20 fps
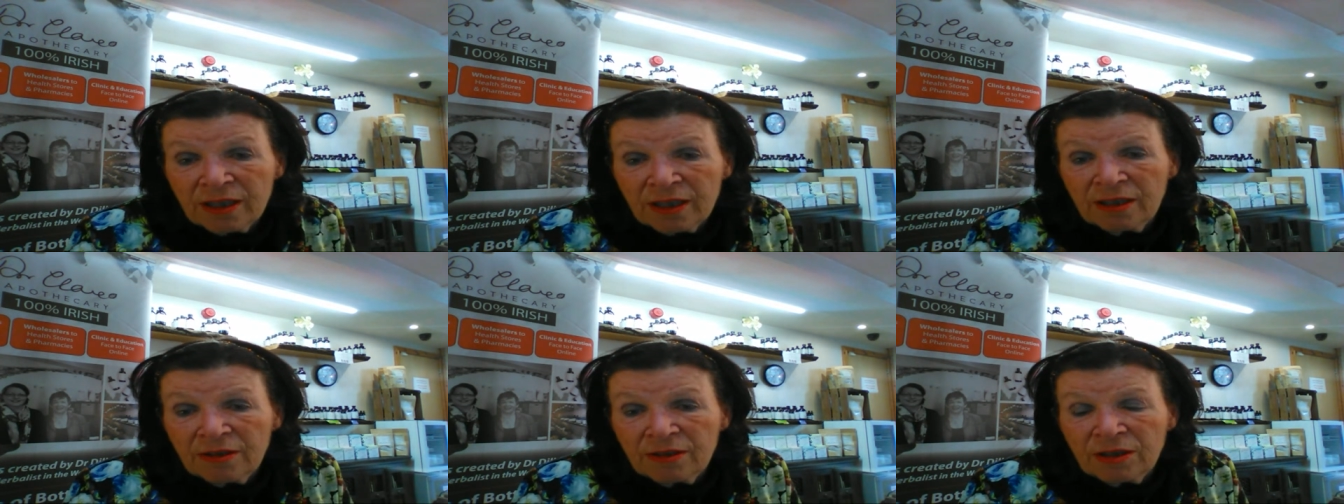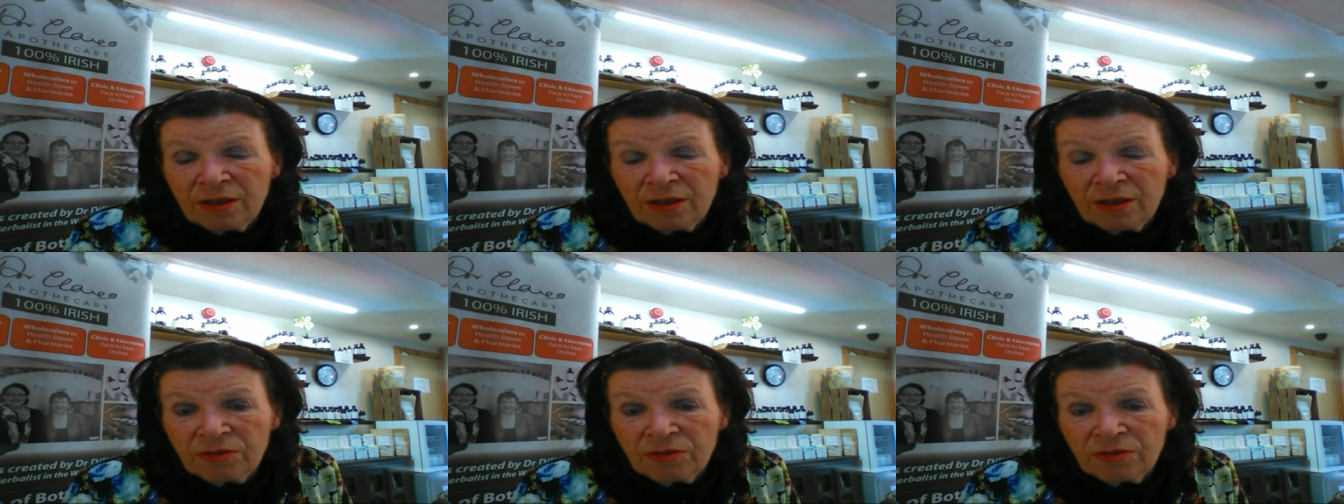the,
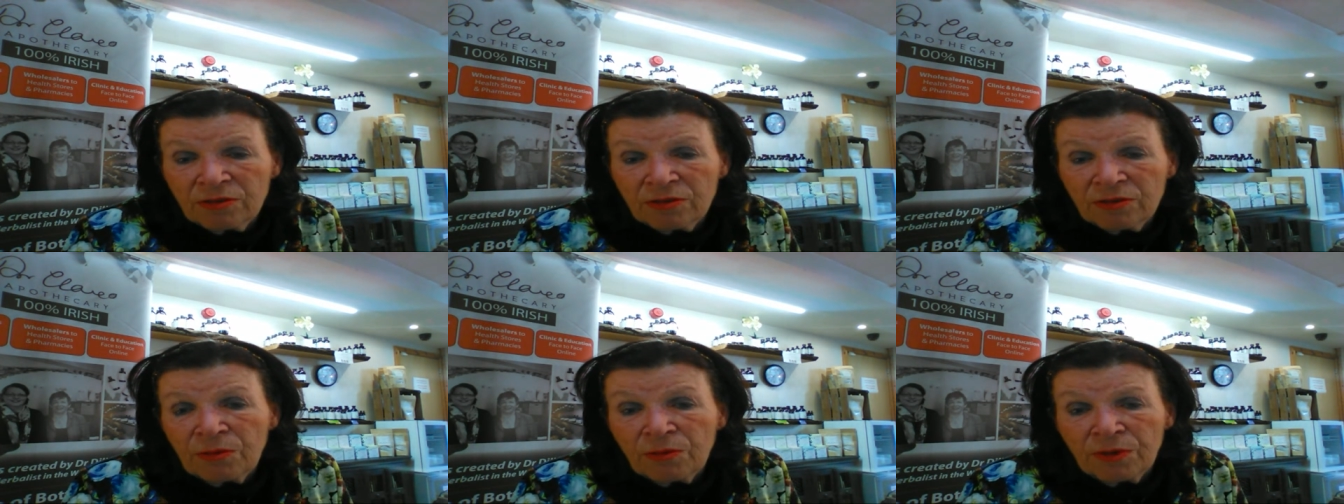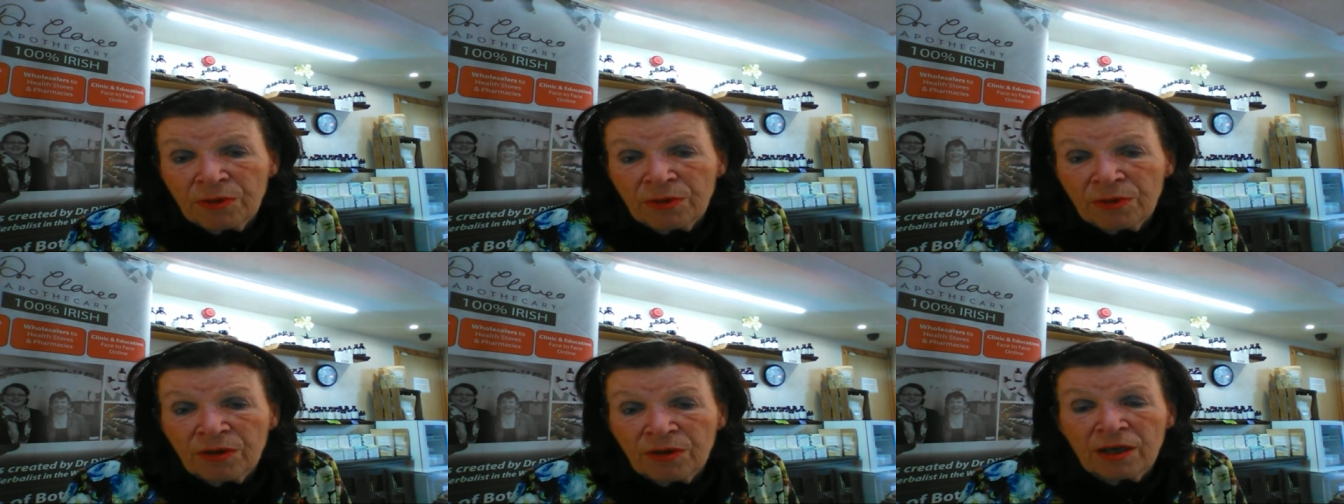the number
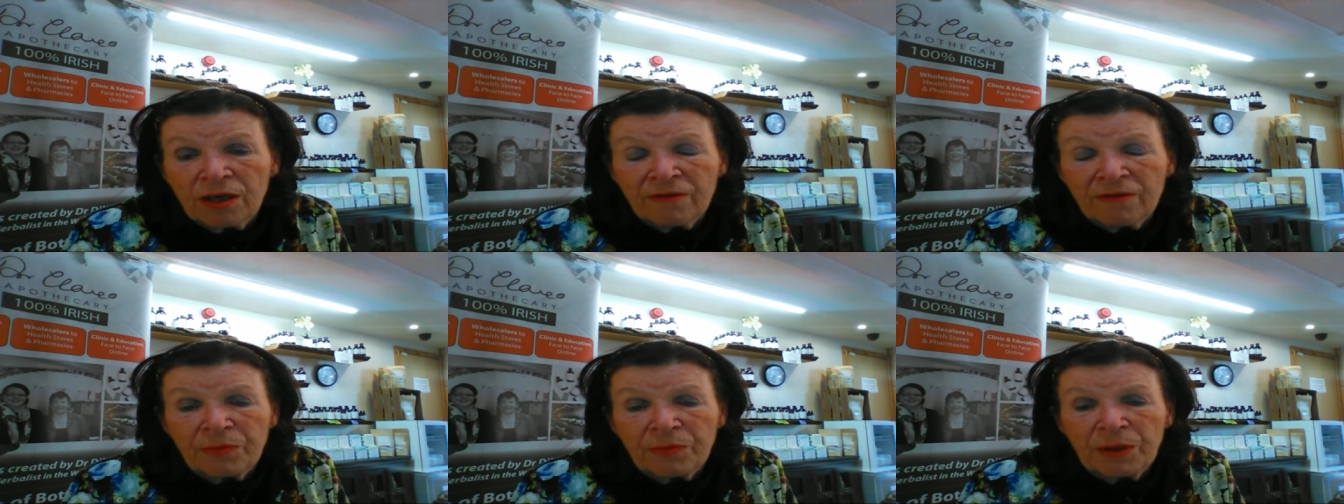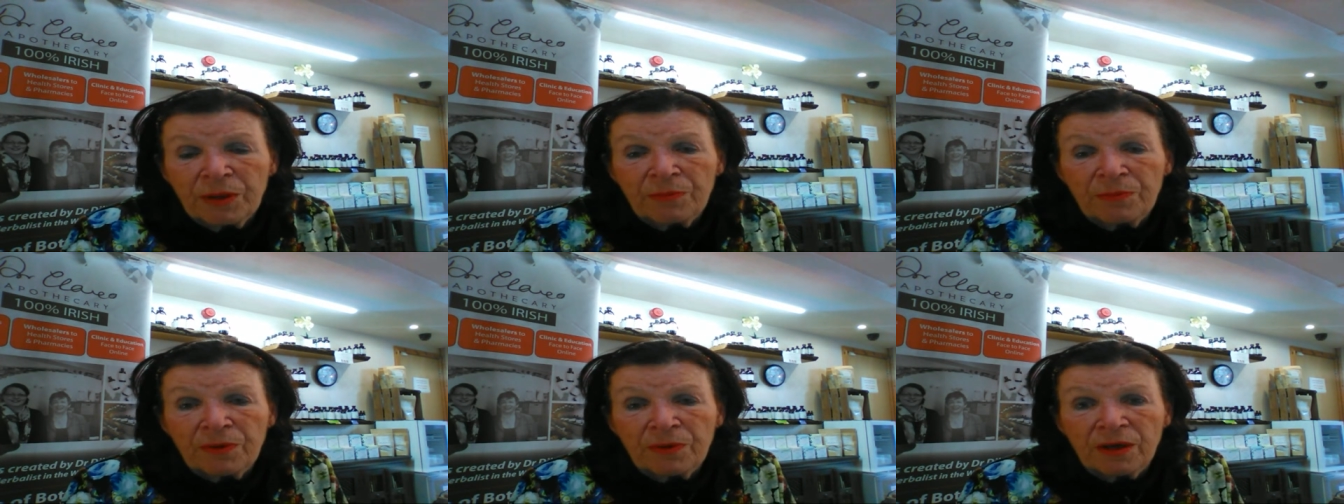of
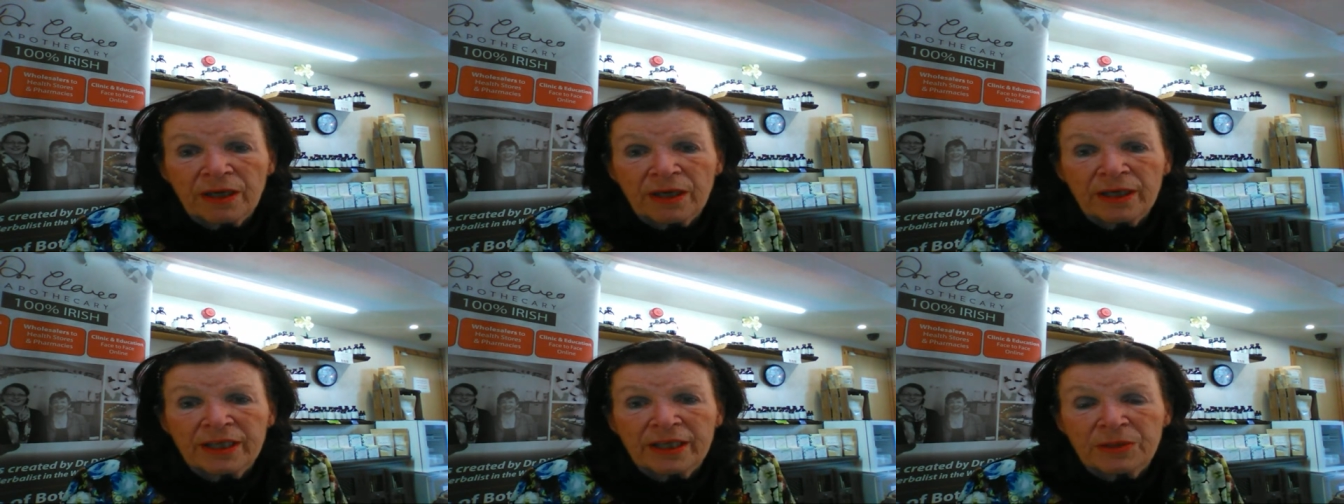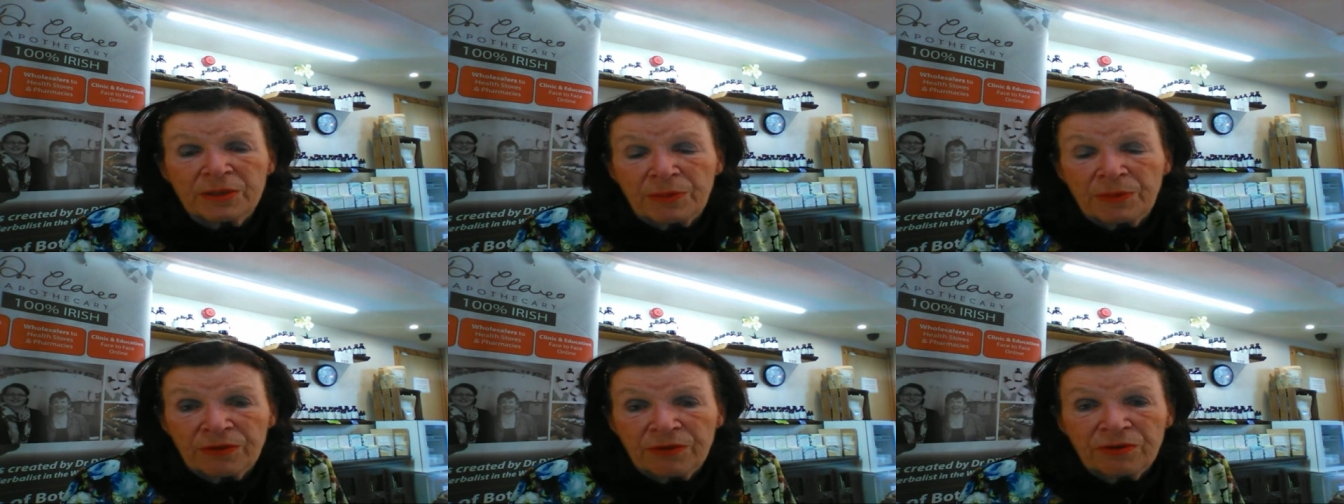people
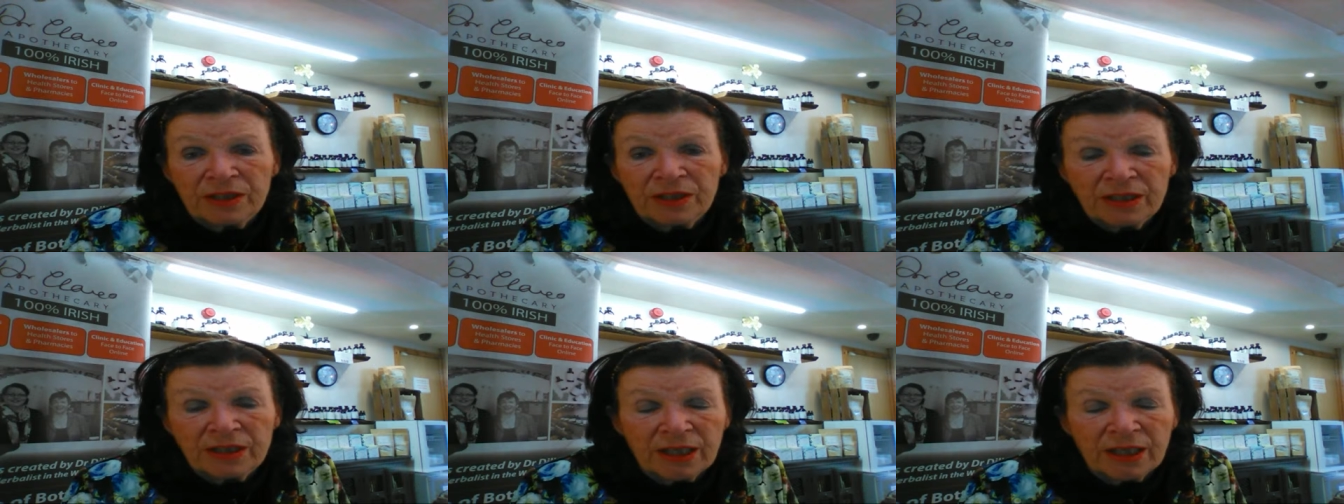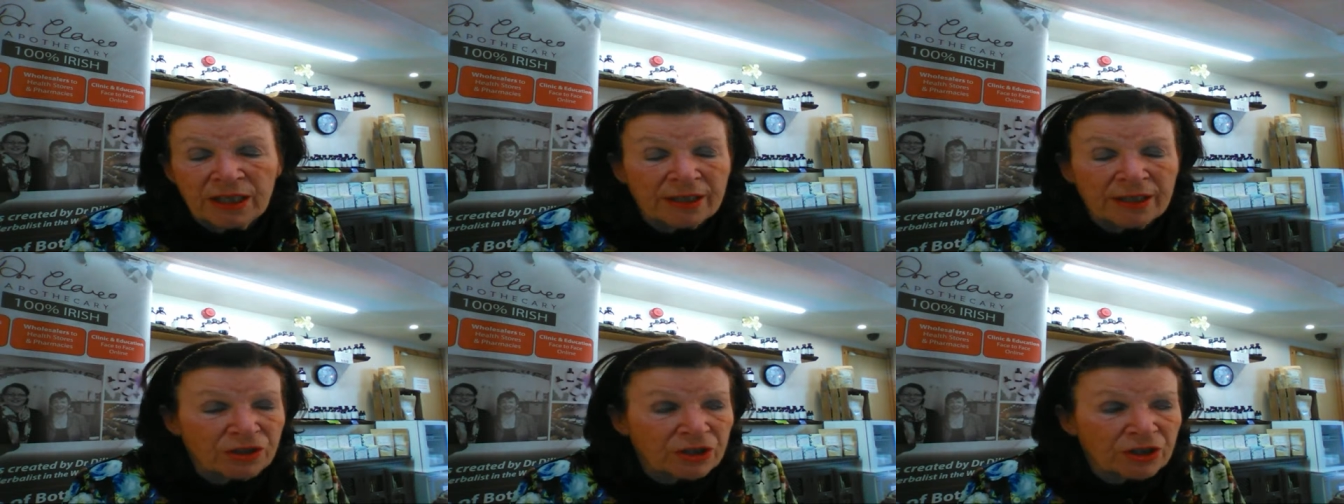experiencing
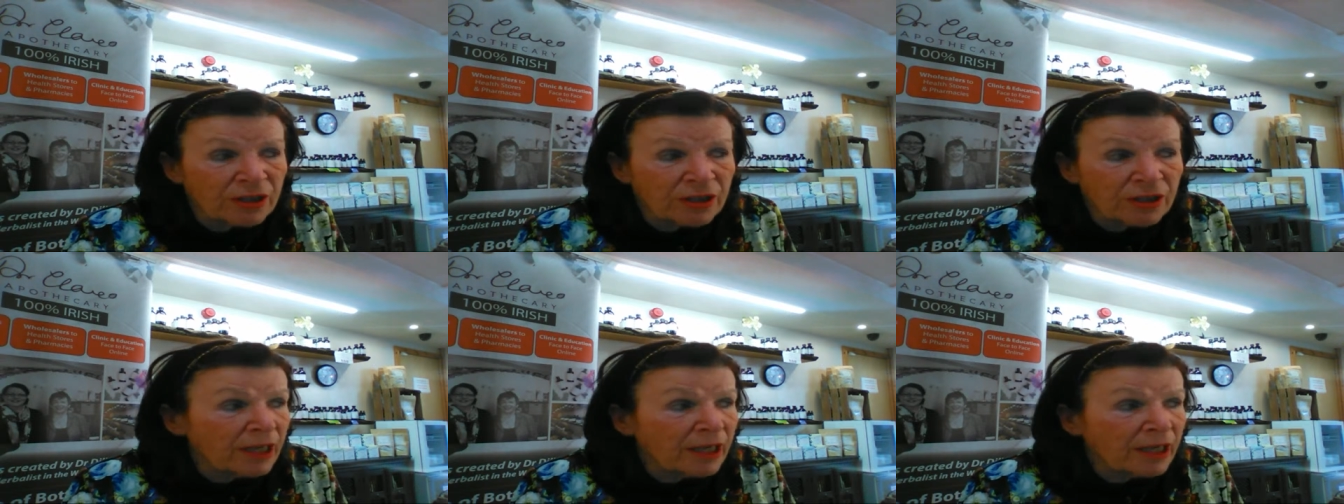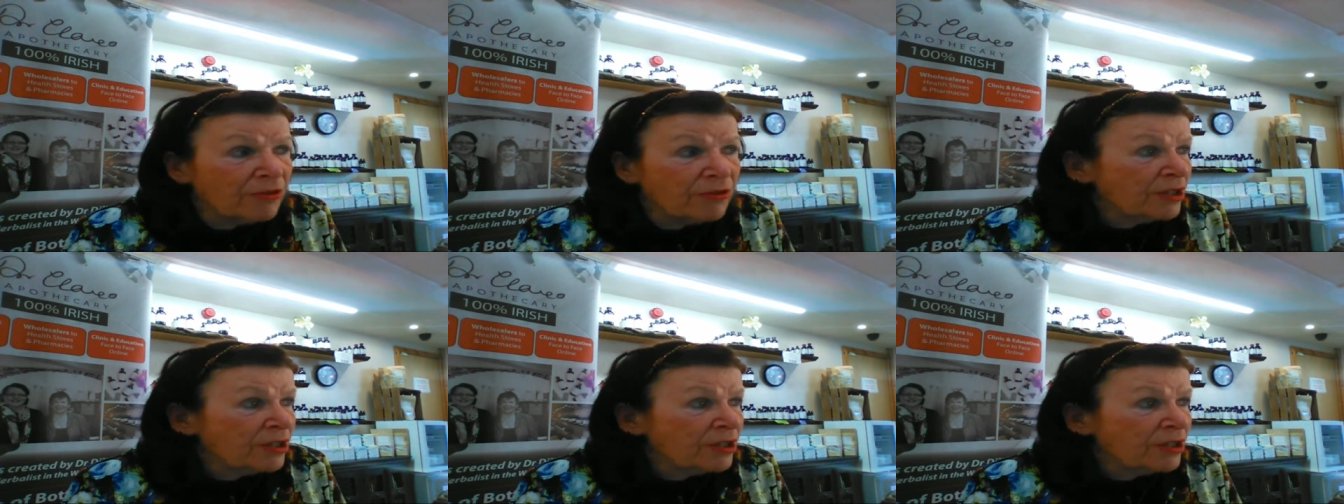allergy, allergies.